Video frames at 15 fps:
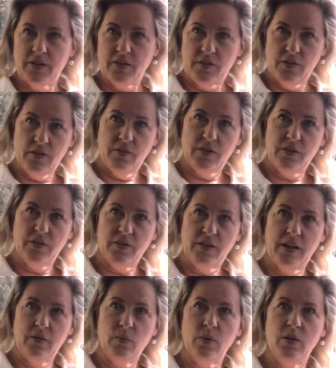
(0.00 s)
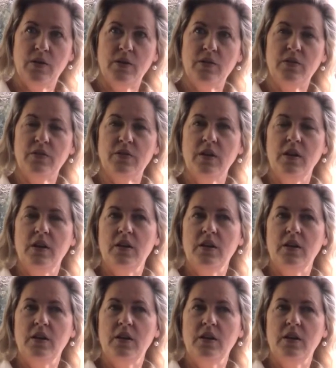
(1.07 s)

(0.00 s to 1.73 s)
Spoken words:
a service that was